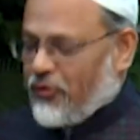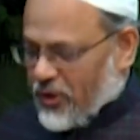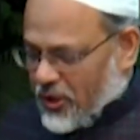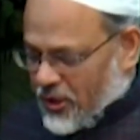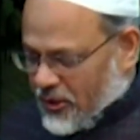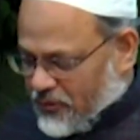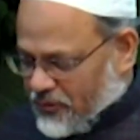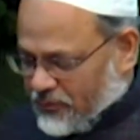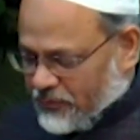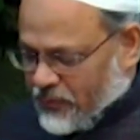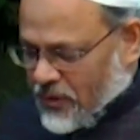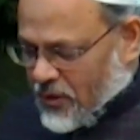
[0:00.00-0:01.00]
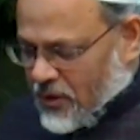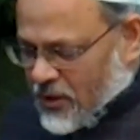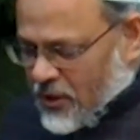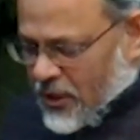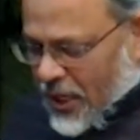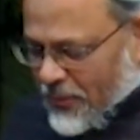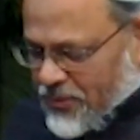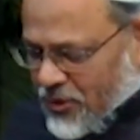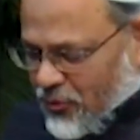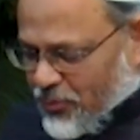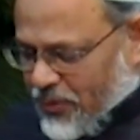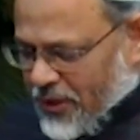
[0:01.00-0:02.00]
we
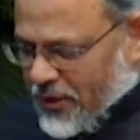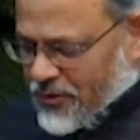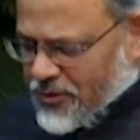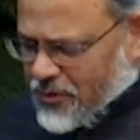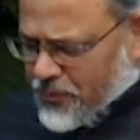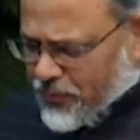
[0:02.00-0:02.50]
observe prayers.